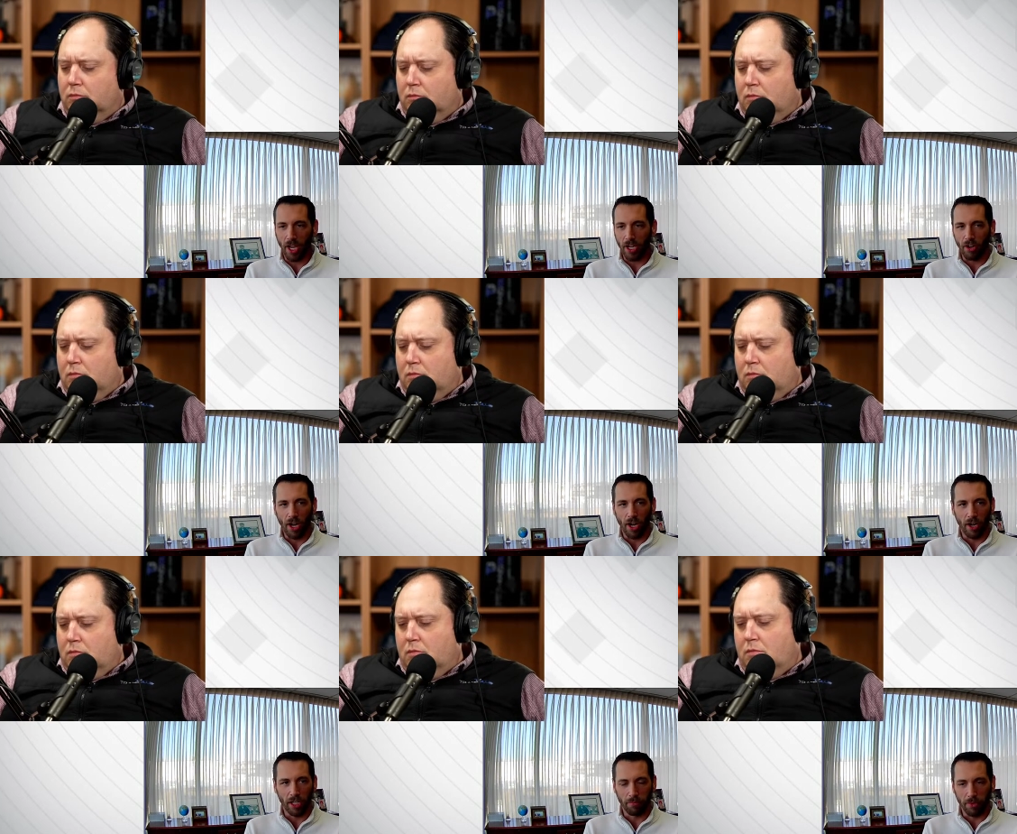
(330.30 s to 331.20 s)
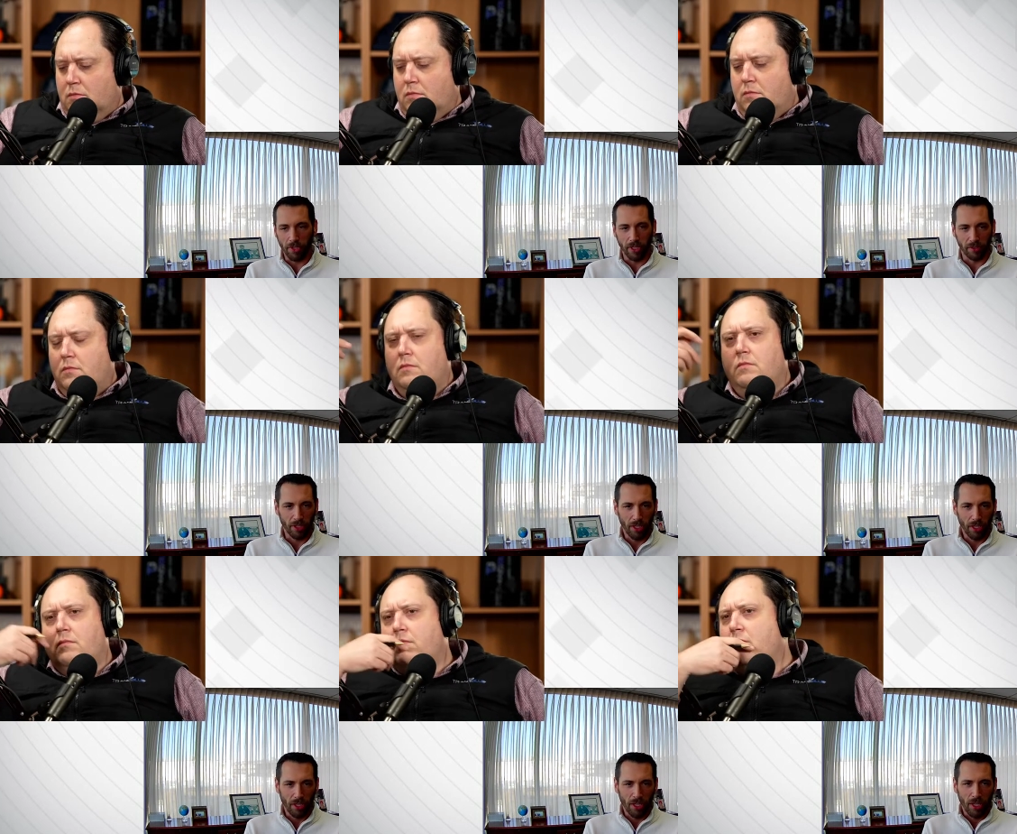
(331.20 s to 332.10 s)
Speaker 1: again, it's not your area of
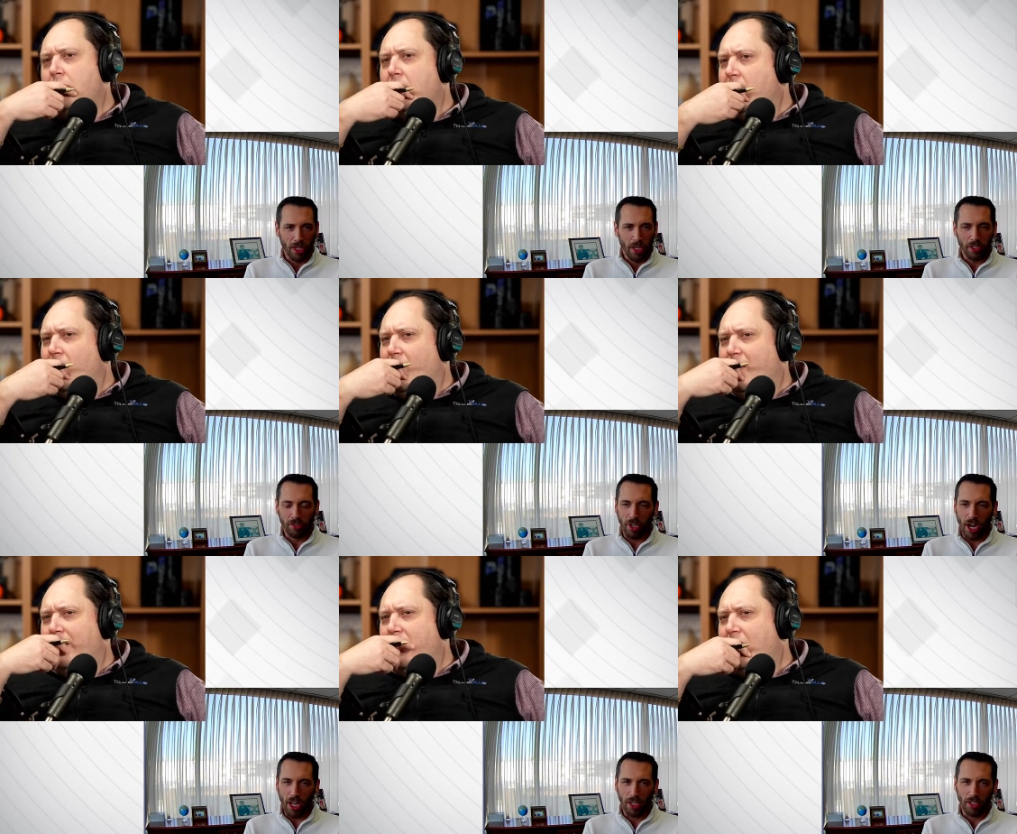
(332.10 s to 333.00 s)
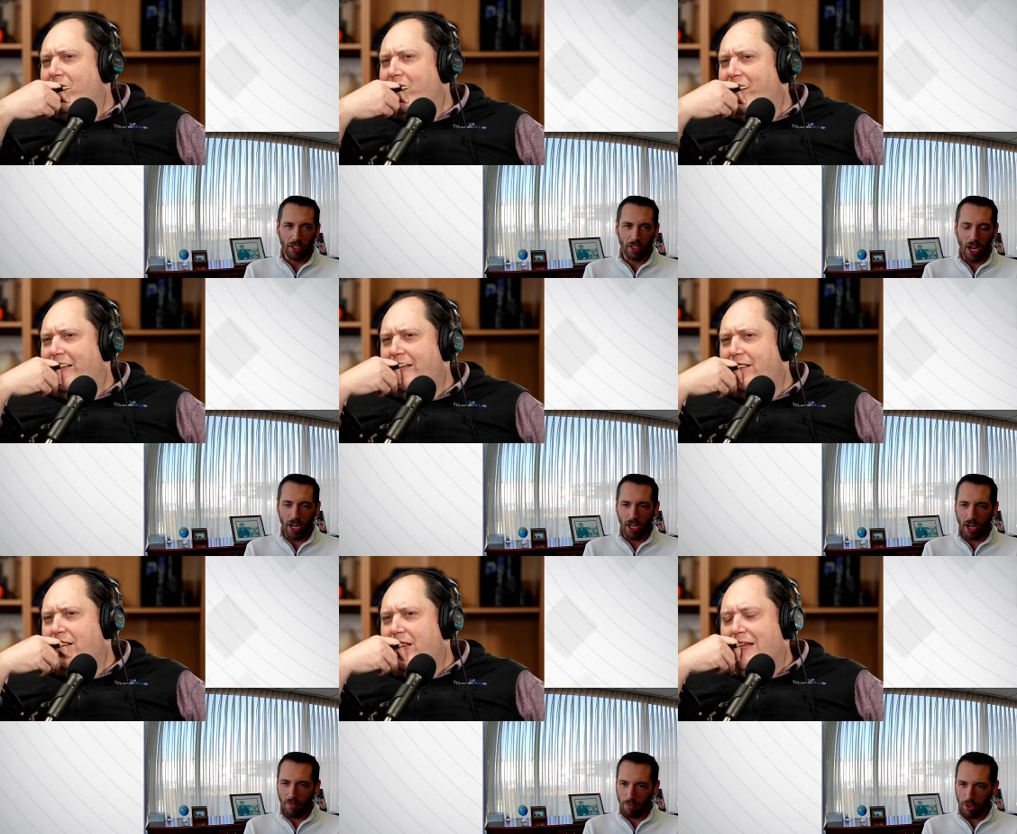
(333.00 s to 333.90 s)
expertise. And so did I
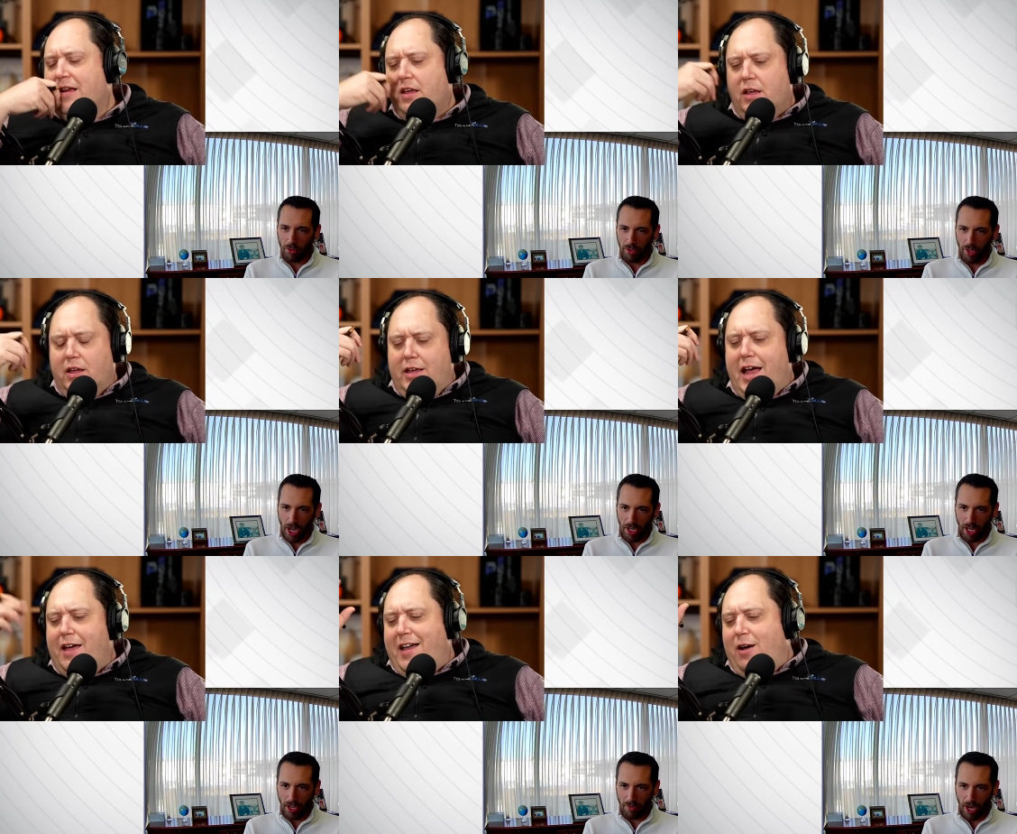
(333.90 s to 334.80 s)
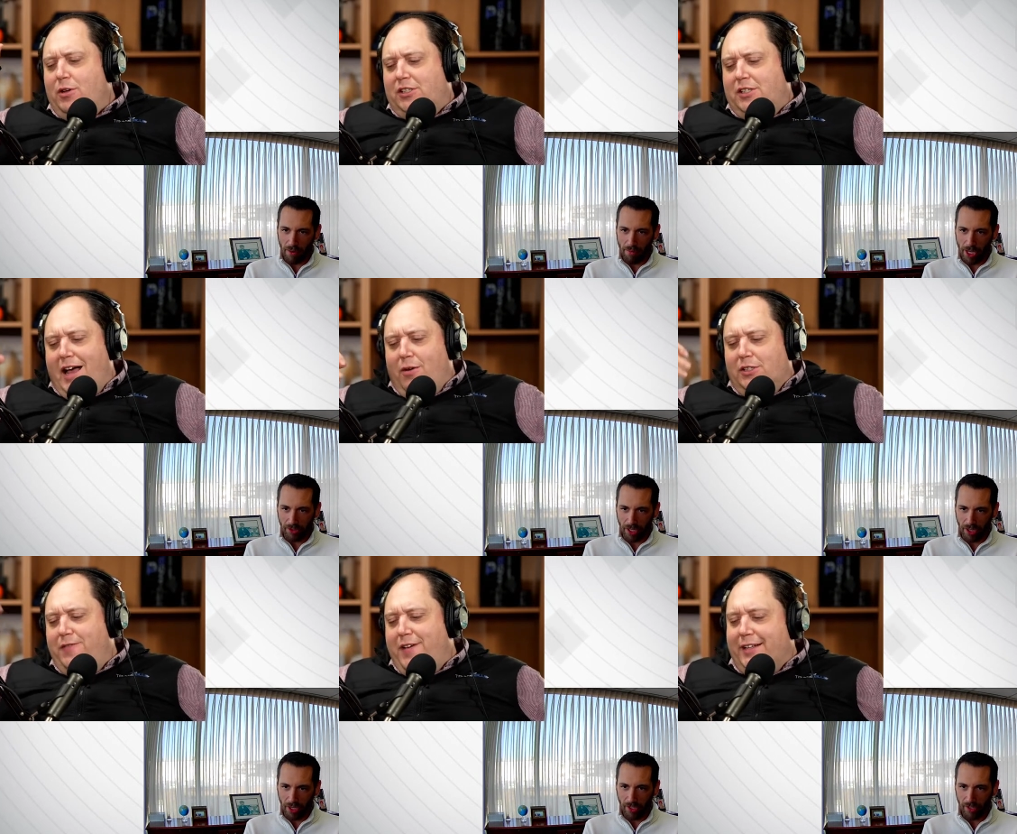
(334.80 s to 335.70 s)
kind of cover most yeah that, that was that
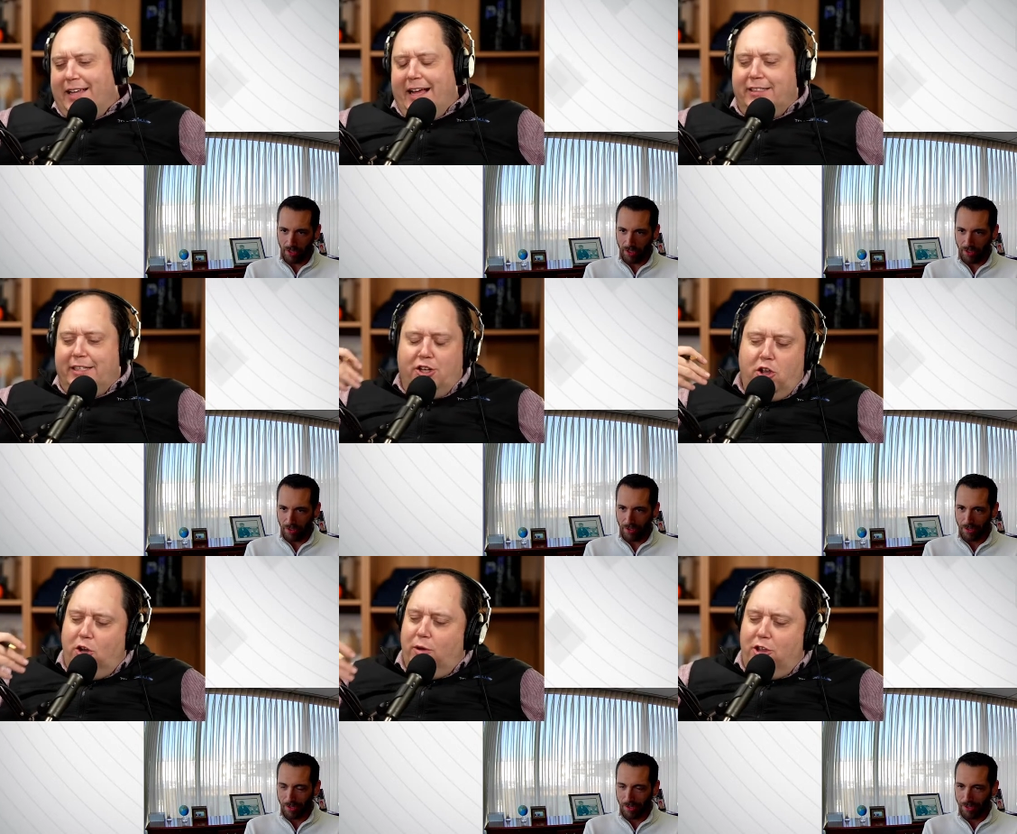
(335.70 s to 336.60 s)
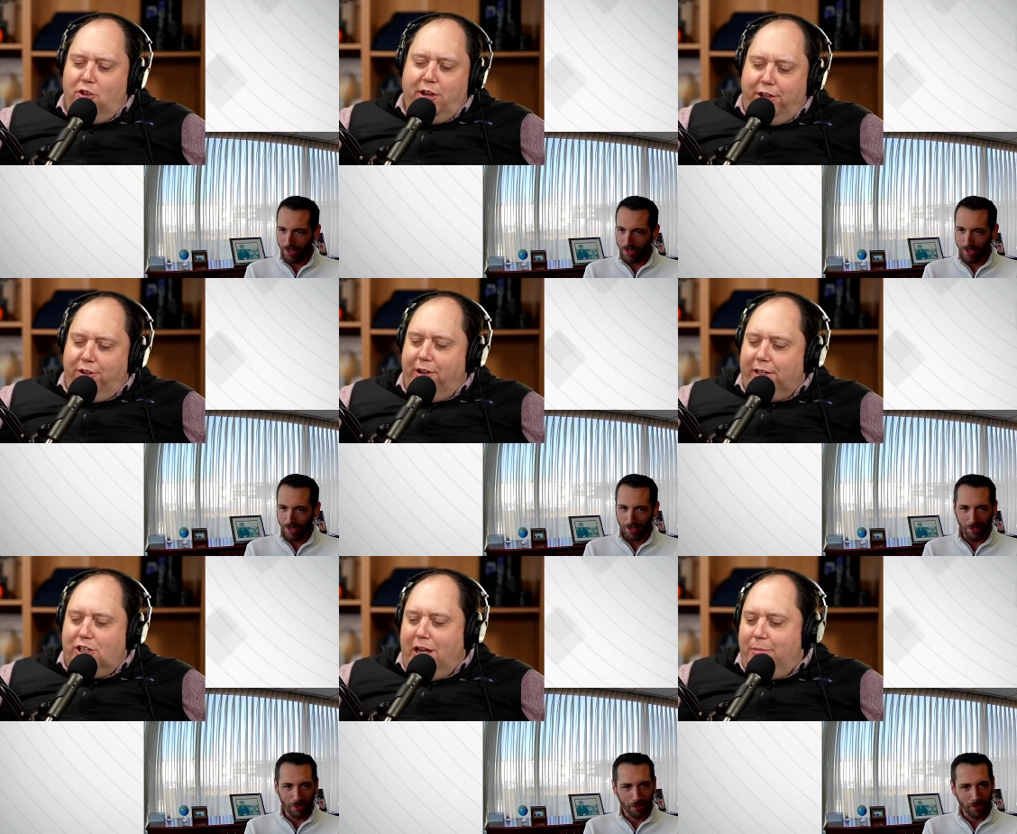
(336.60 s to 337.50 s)
Speaker 2: was fantastic no you know what you did a
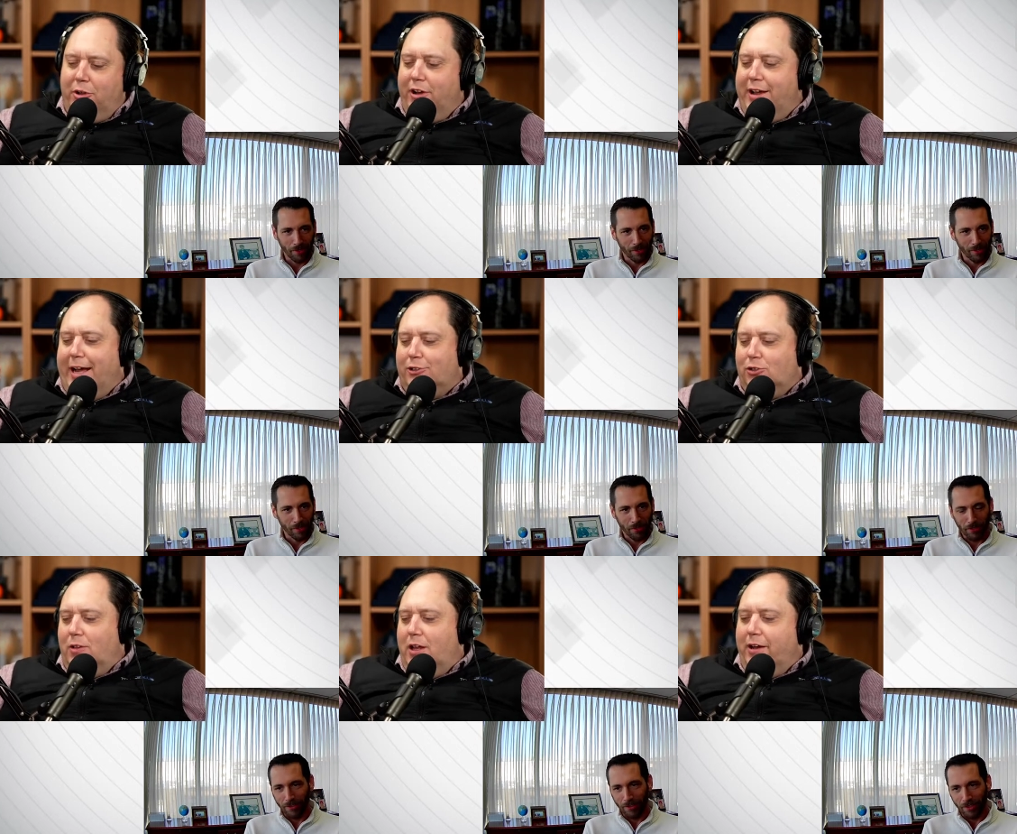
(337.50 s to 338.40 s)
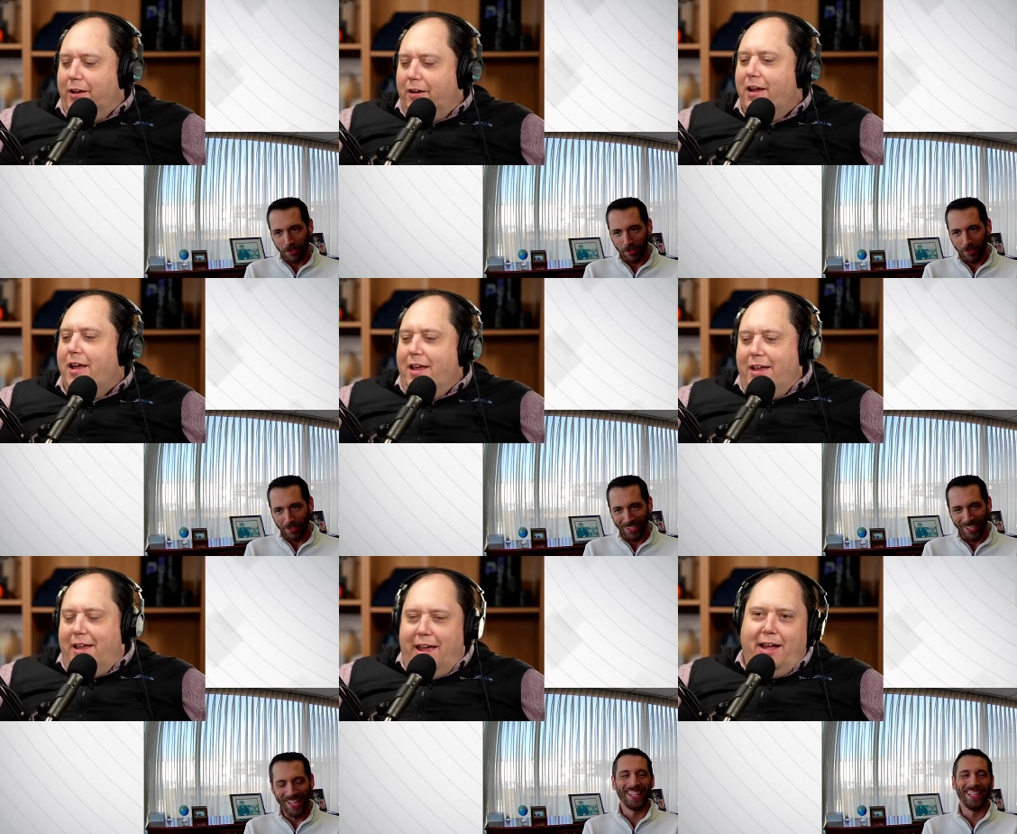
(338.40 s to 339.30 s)
great job you're a natural on here
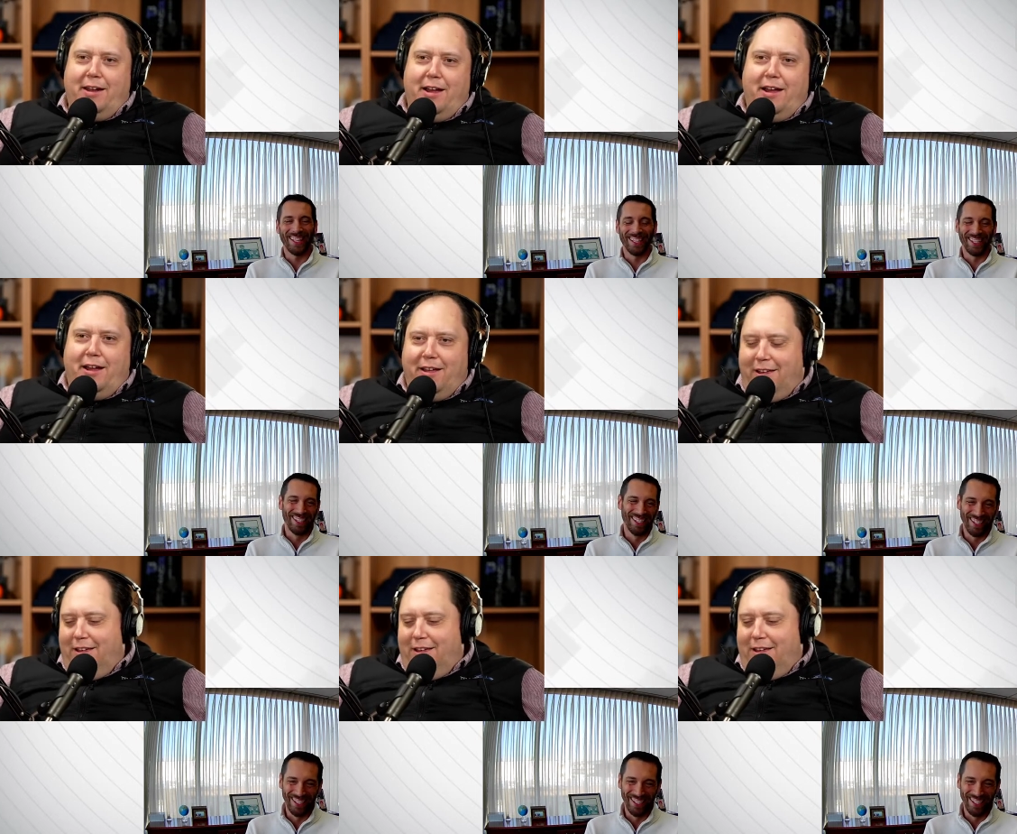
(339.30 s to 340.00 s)
and uh